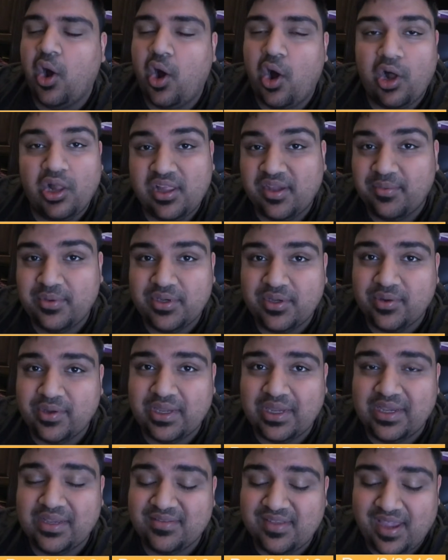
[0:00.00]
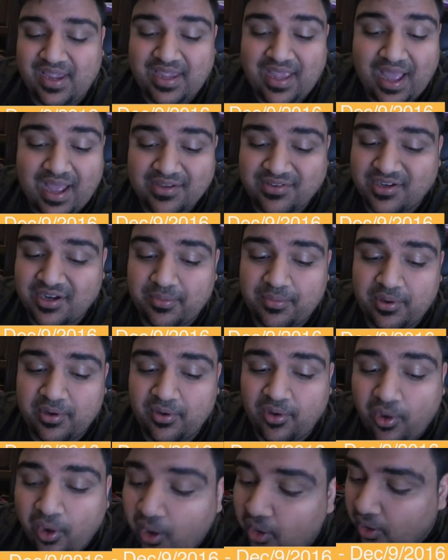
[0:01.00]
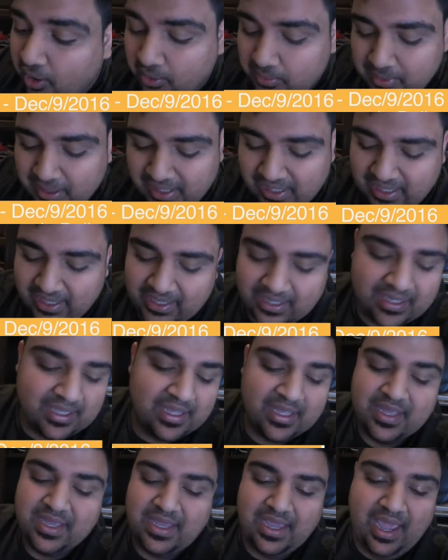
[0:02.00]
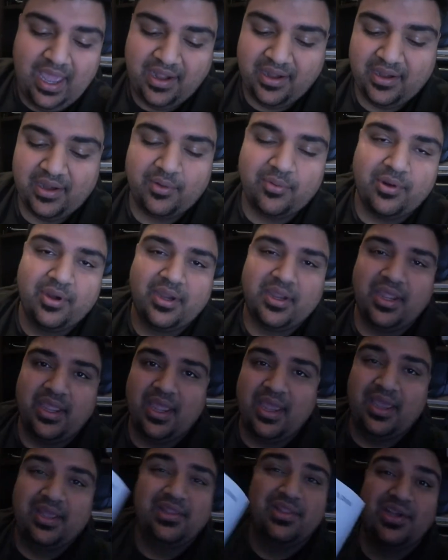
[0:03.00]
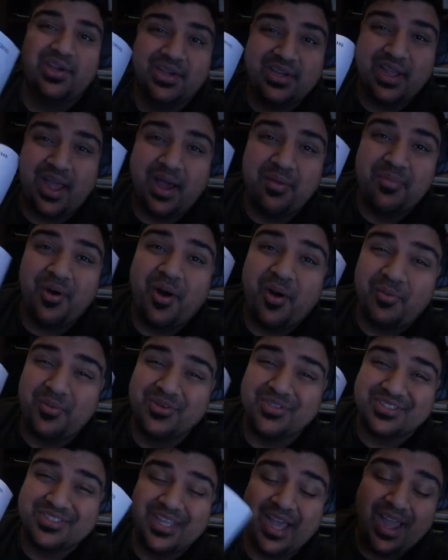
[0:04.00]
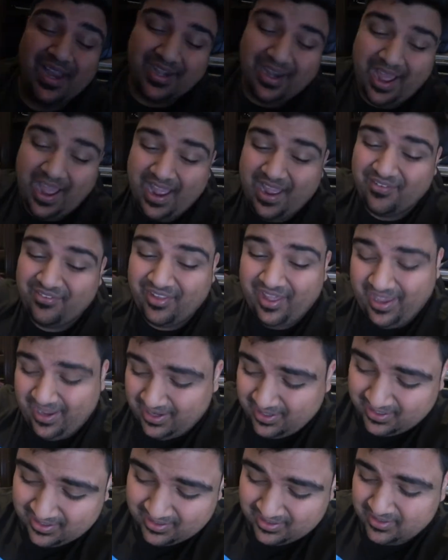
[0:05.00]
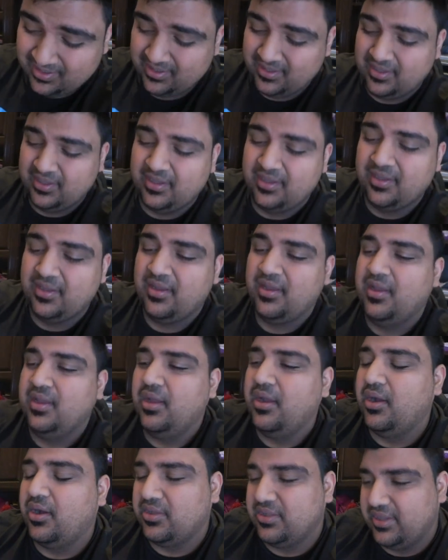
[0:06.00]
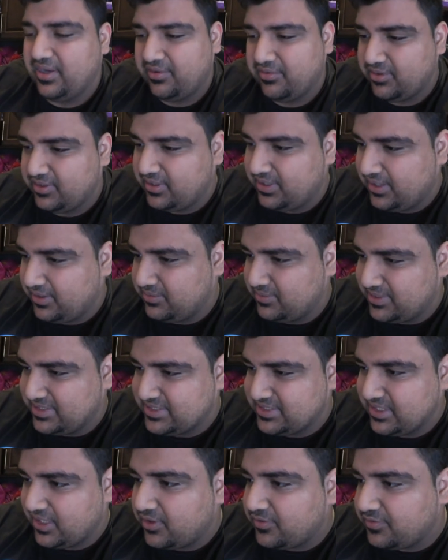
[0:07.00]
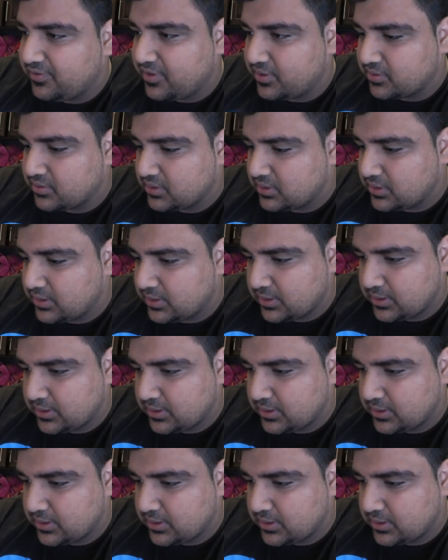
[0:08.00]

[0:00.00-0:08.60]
All I've been doing is like catching up on all my like editing work. And look, I'm almost done. I have like, hold on, I wrote it down on my cell phone.